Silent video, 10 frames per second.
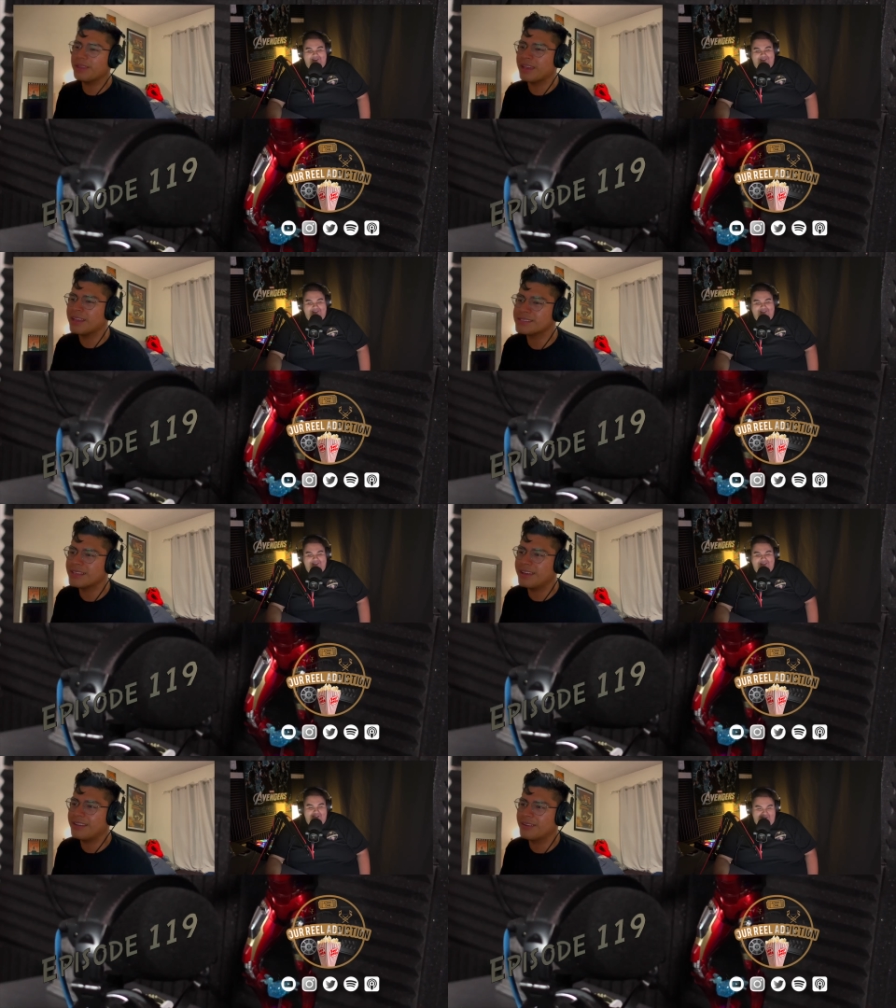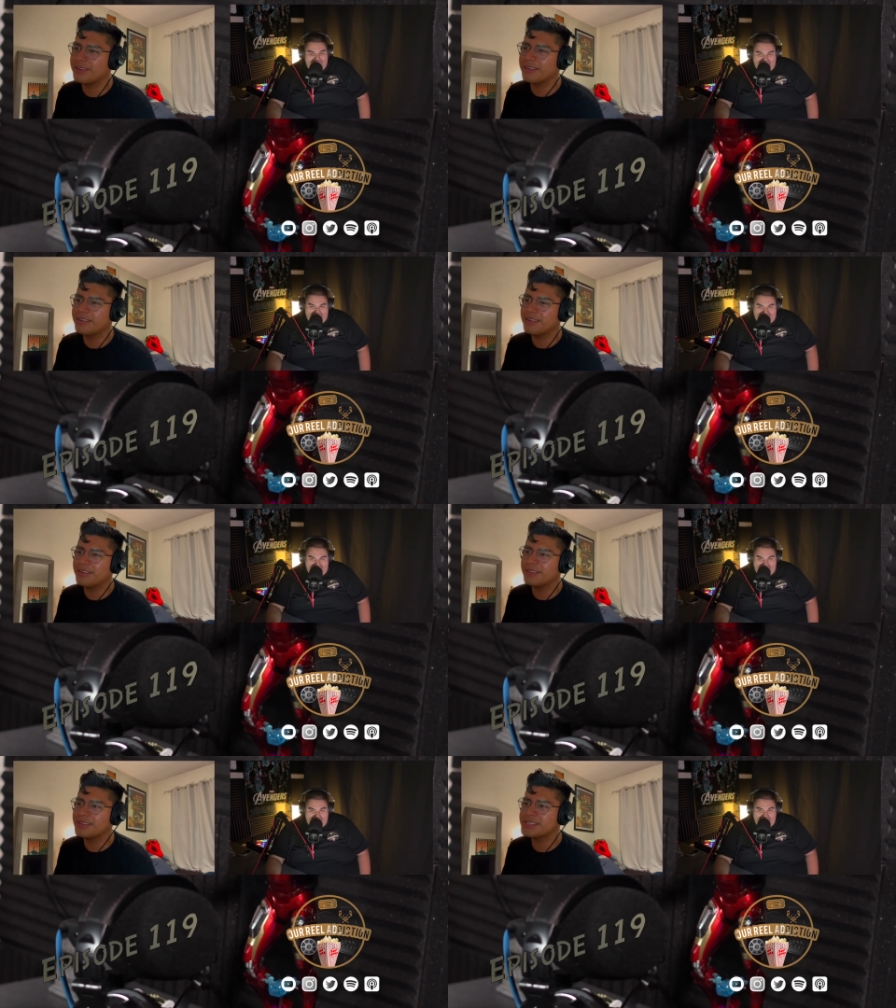gaslighting
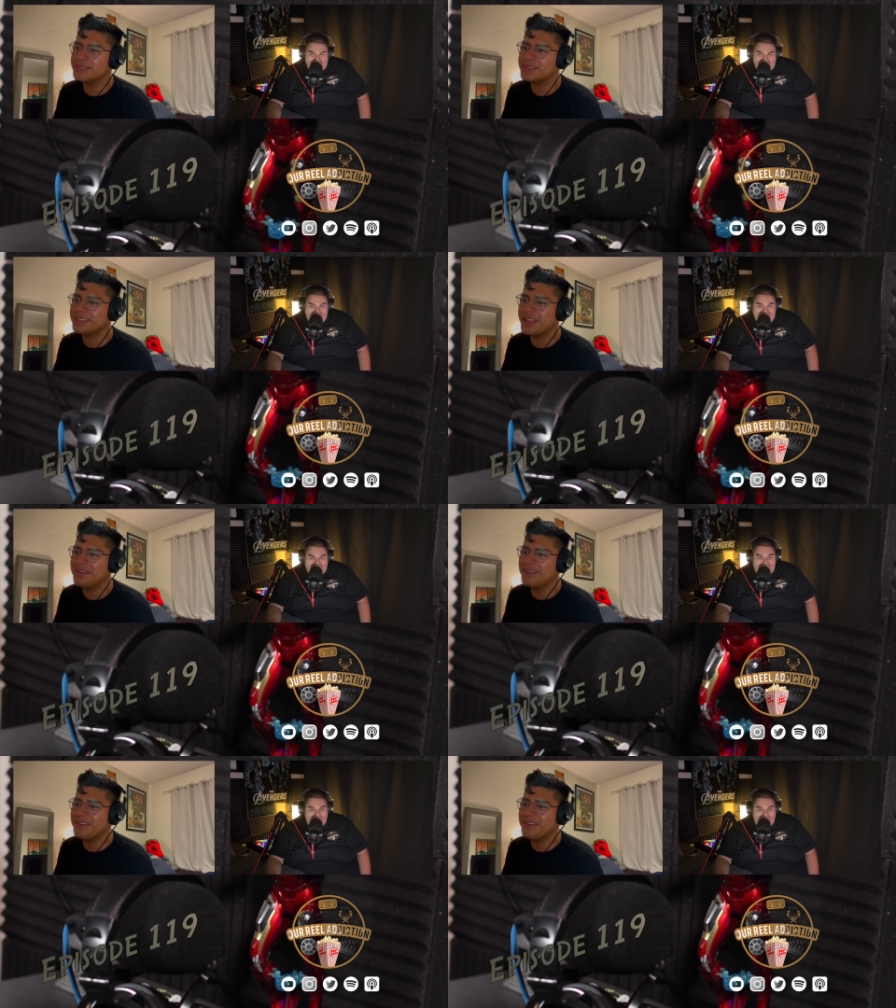our listeners now?